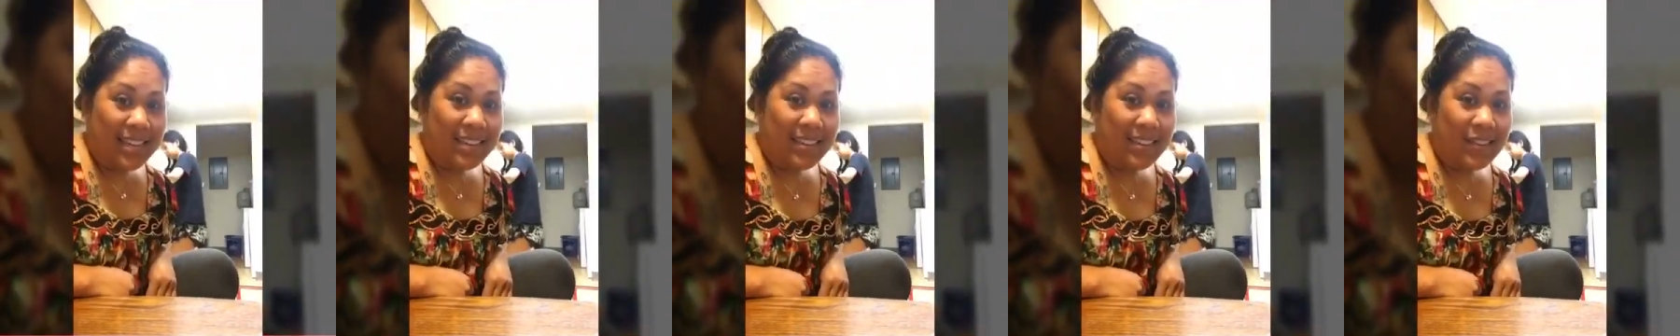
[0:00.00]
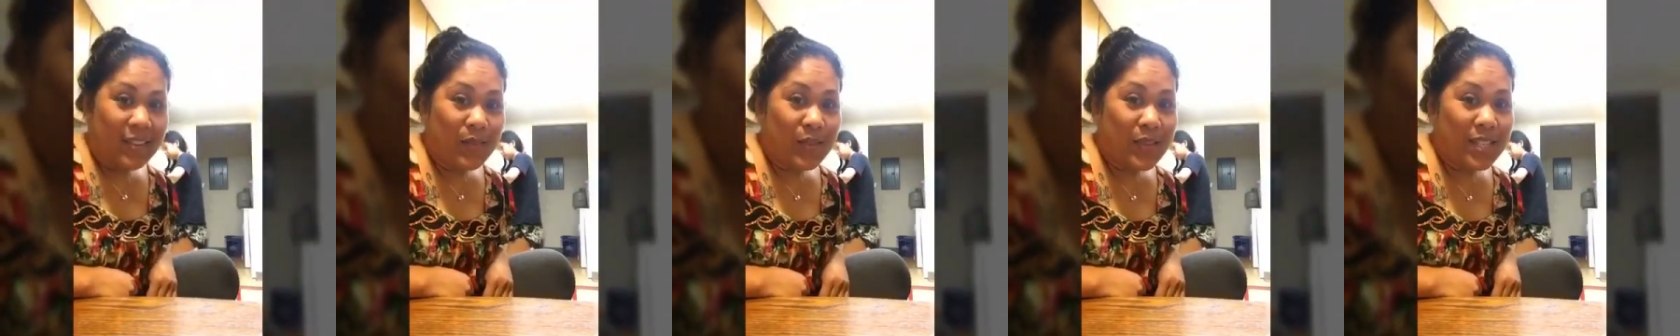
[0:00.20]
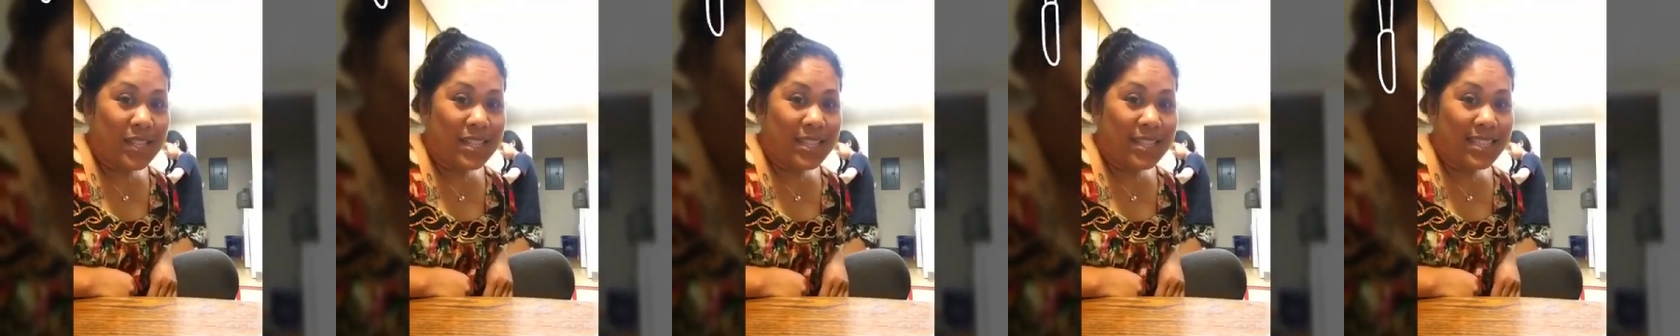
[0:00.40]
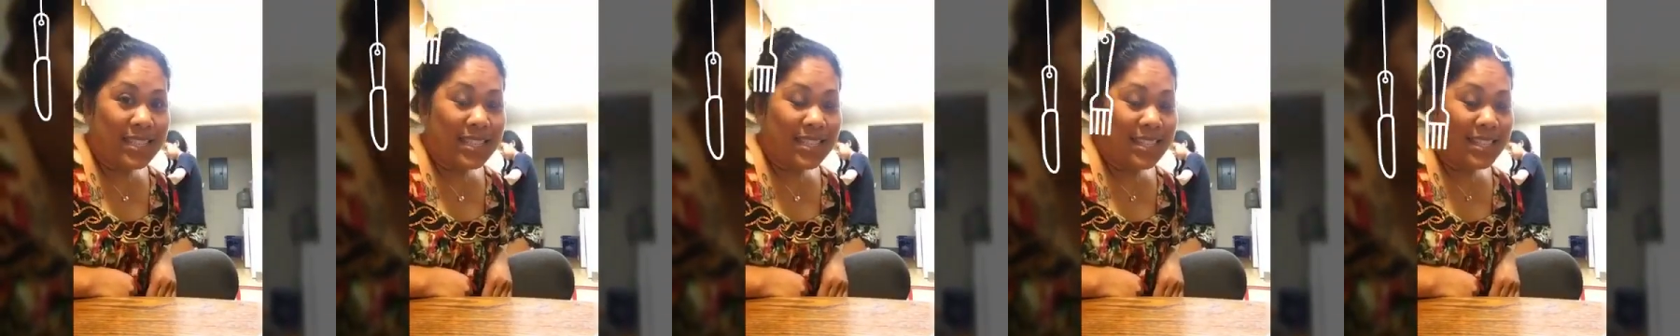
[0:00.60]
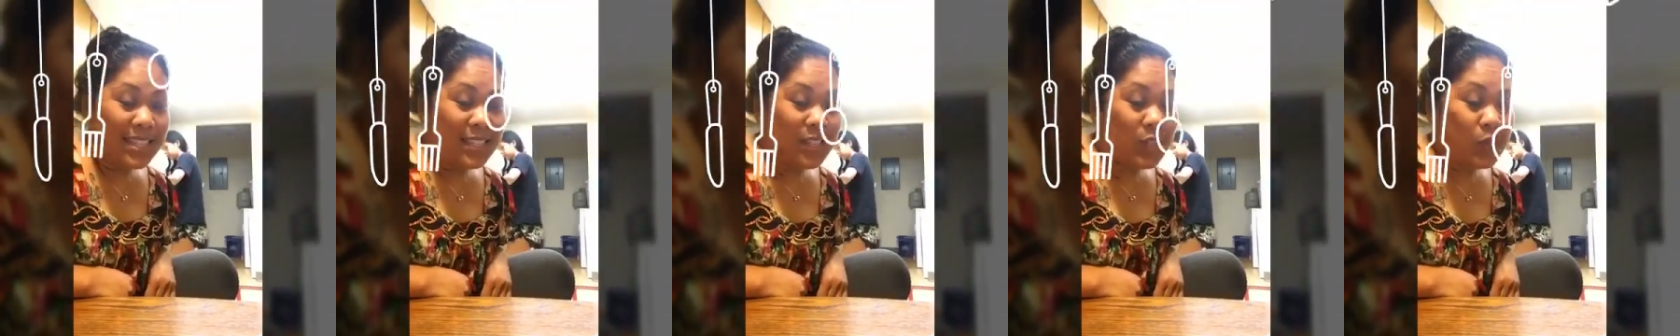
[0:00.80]
which
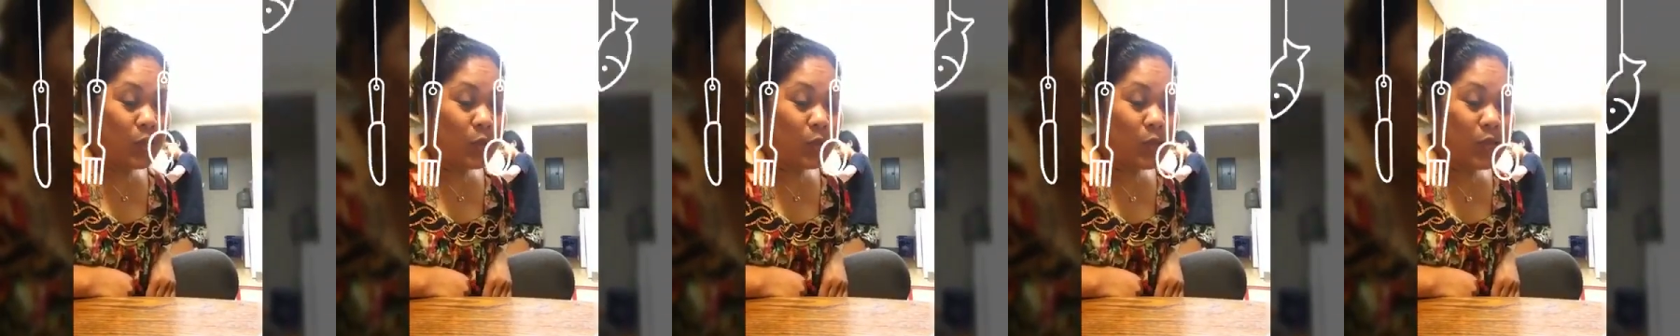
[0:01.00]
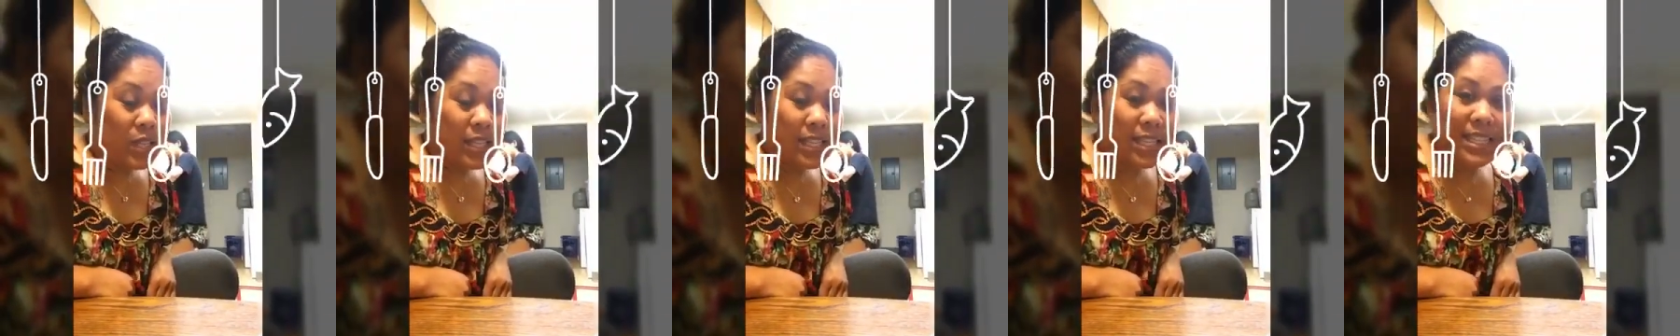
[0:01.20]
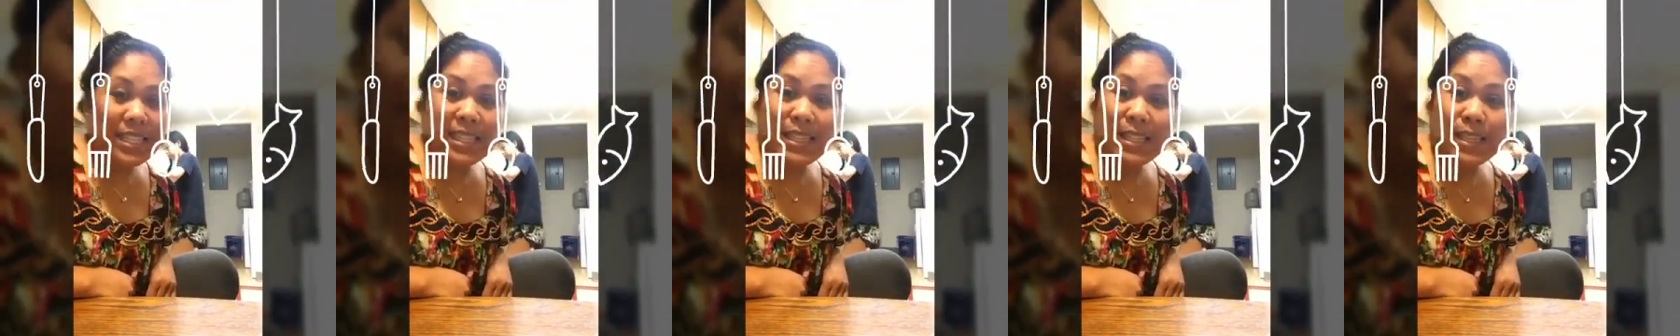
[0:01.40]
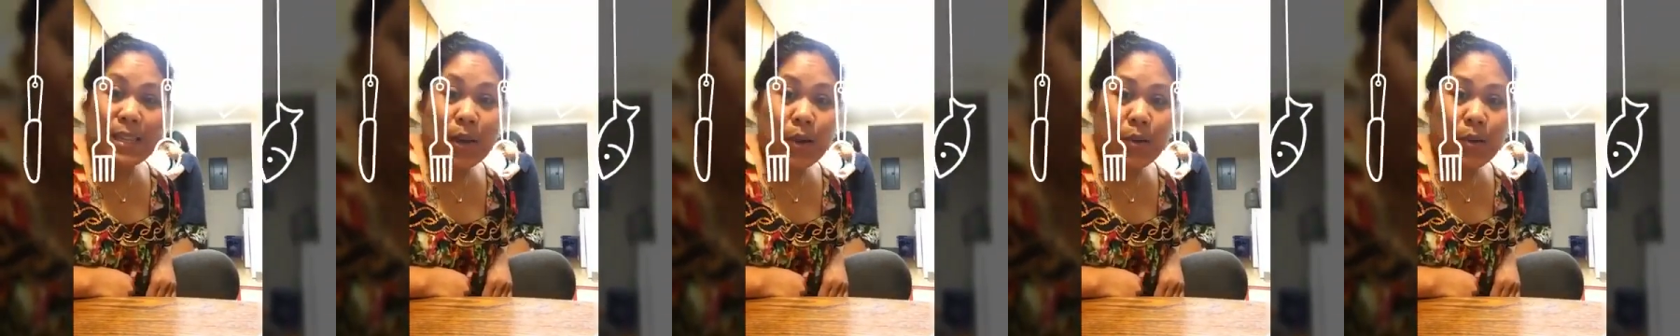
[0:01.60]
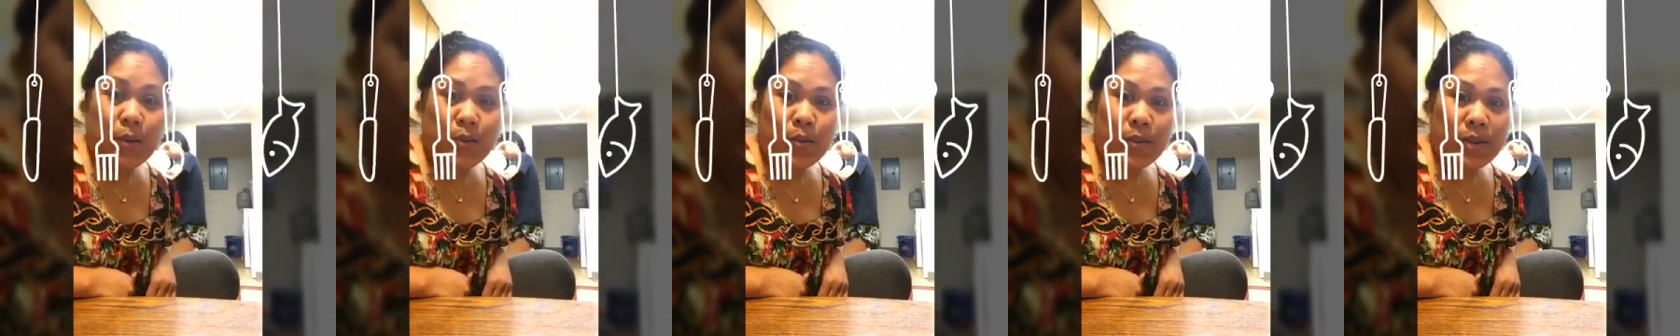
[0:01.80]
is Chuukese
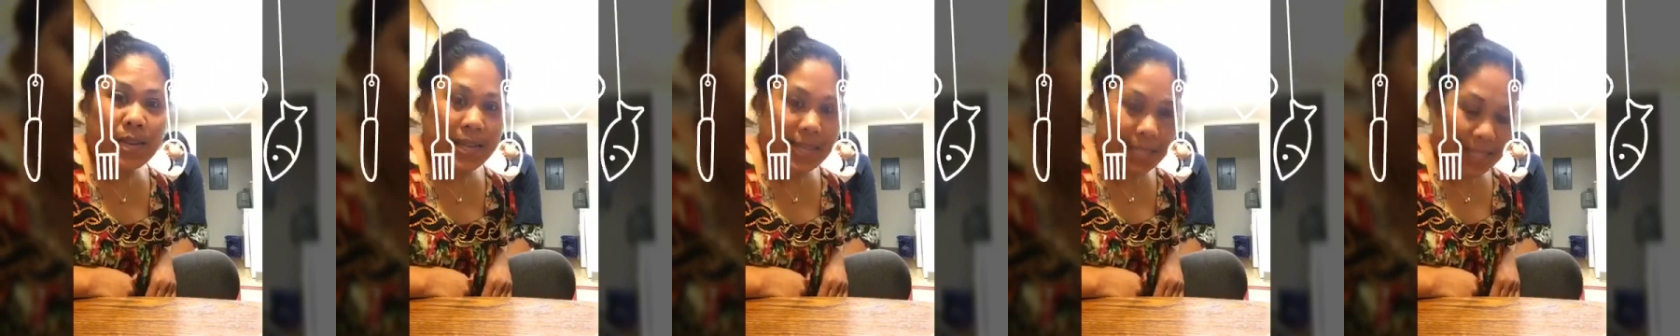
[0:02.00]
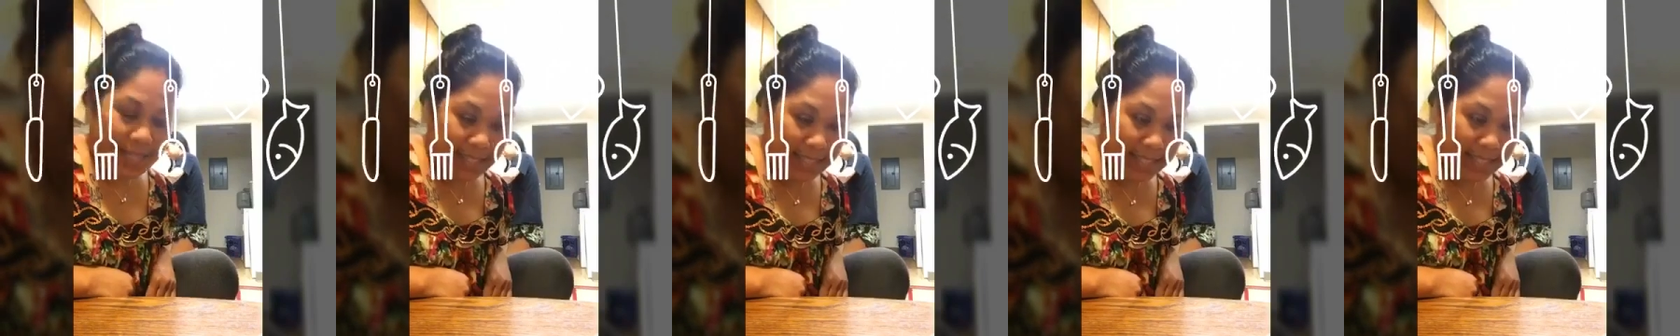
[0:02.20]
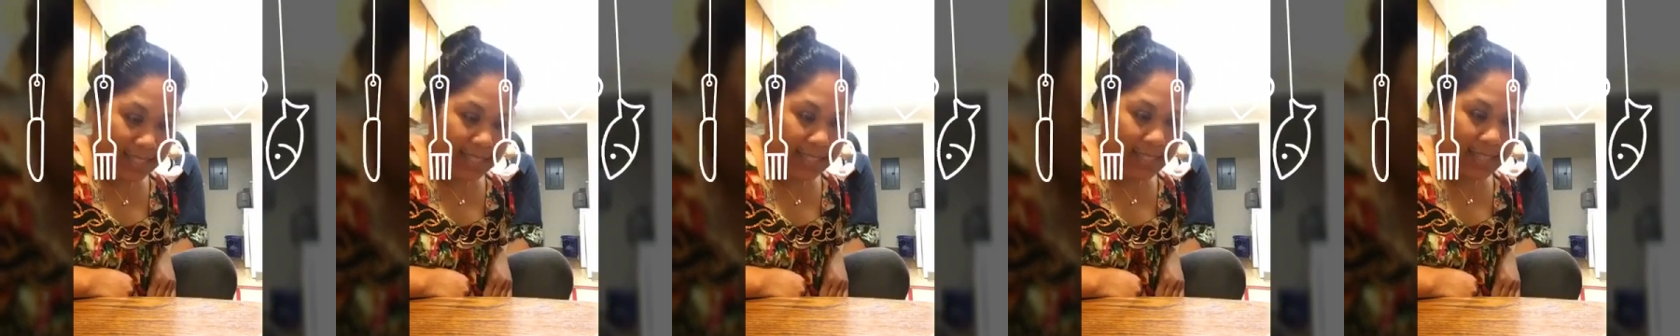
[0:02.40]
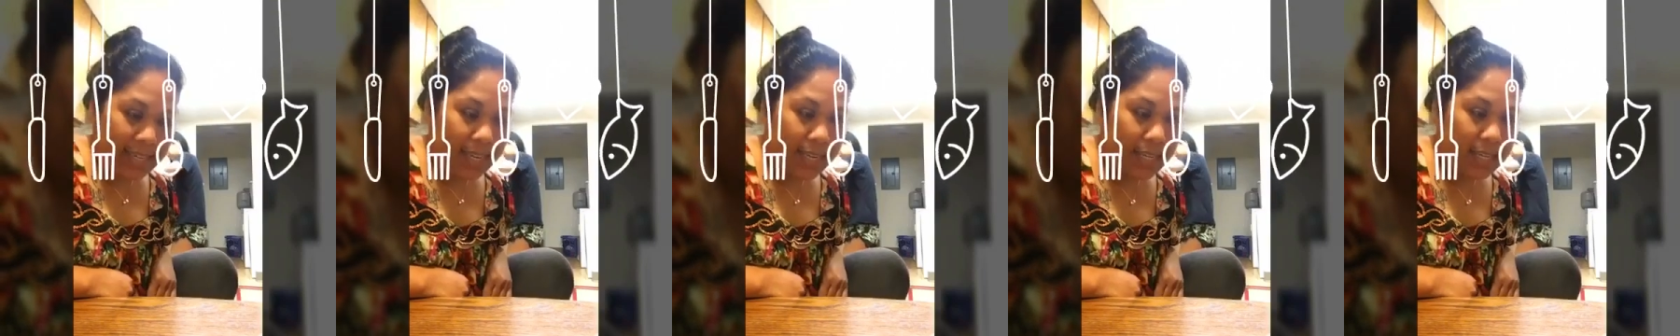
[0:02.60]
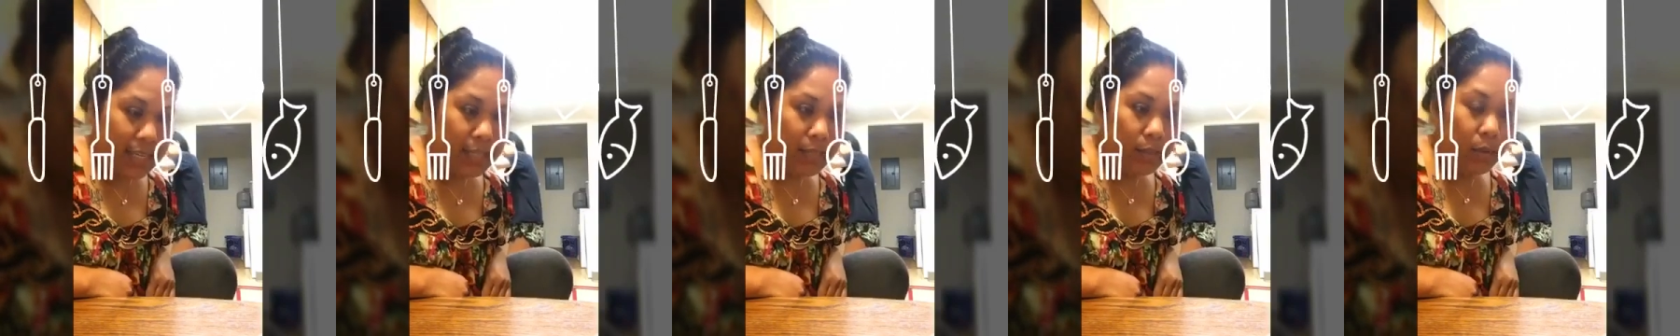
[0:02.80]
donuts.
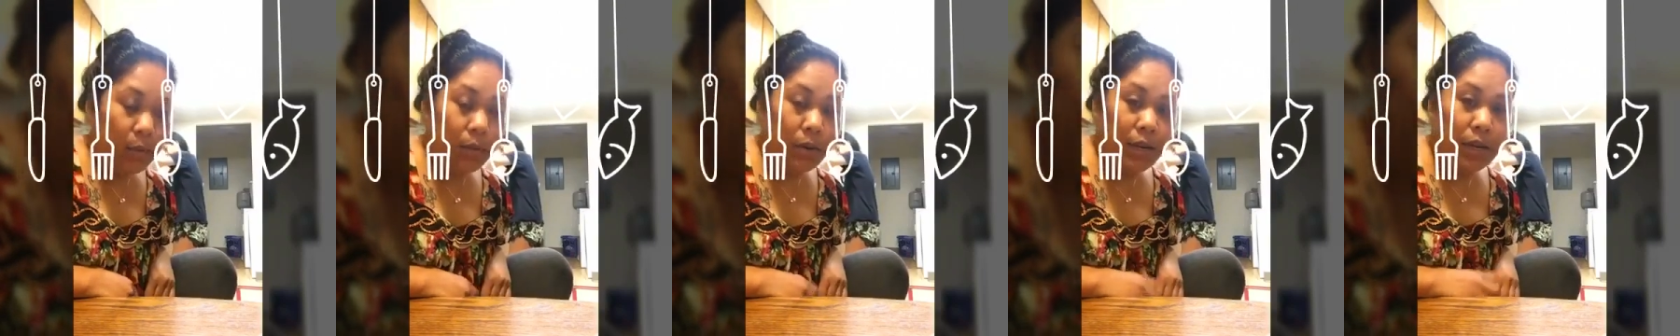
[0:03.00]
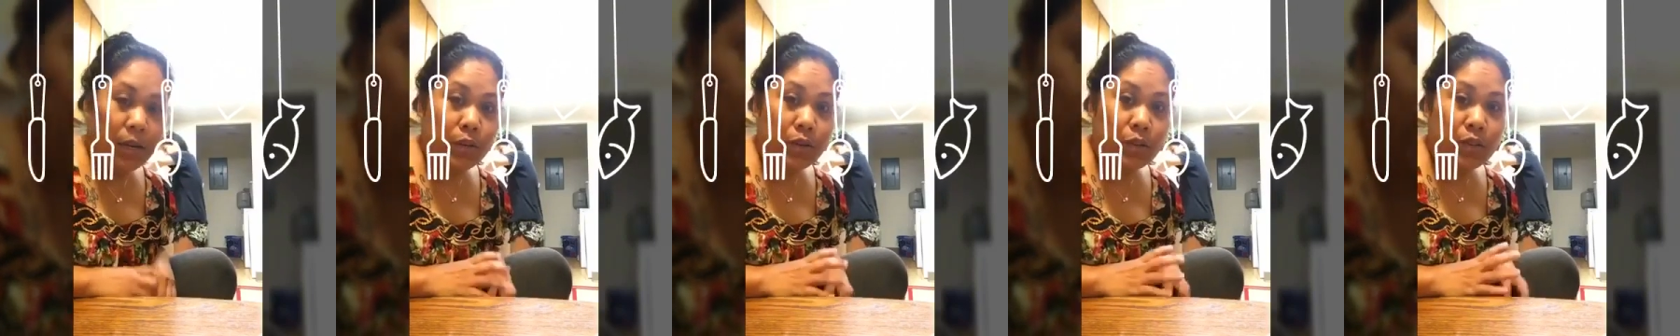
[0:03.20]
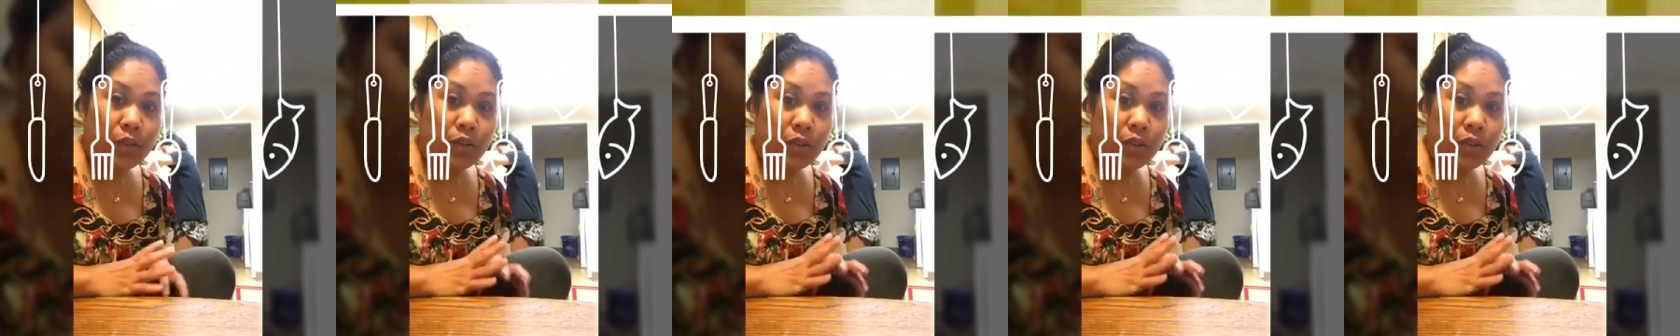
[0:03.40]
So we're gonna show